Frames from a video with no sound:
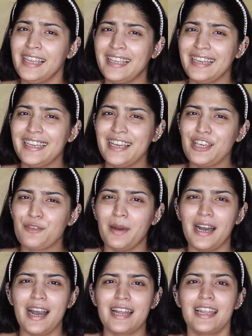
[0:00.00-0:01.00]
kiddish,
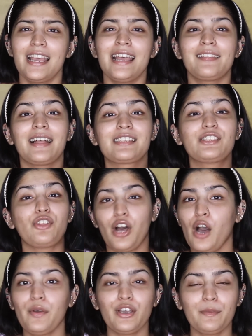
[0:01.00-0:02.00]
but that's not
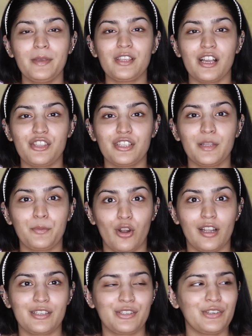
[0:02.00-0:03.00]
how we're gonna be judging the
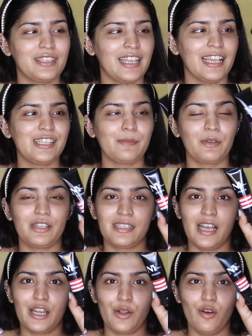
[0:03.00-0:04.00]
products today. So I'm gonna
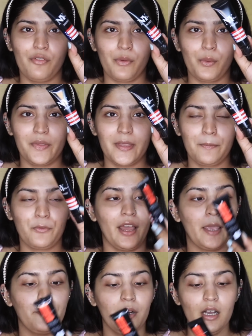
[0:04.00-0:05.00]
start off with the
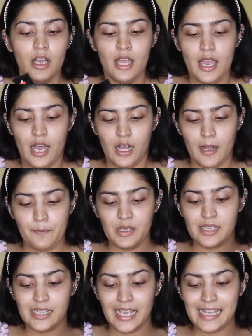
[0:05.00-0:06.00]
primer.
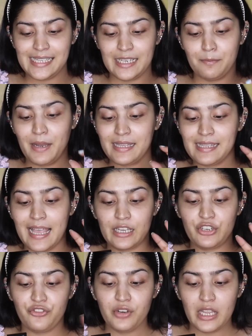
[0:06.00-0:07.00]
This says it blends
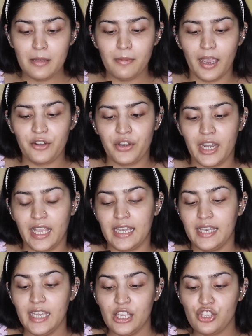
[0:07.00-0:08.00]
like a dream, hydrating
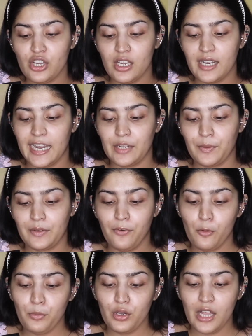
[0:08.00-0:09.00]
in nature, lightweight
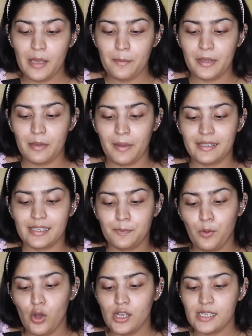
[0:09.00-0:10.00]
formula, minimizes
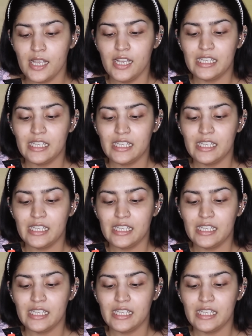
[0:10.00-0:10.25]
pores,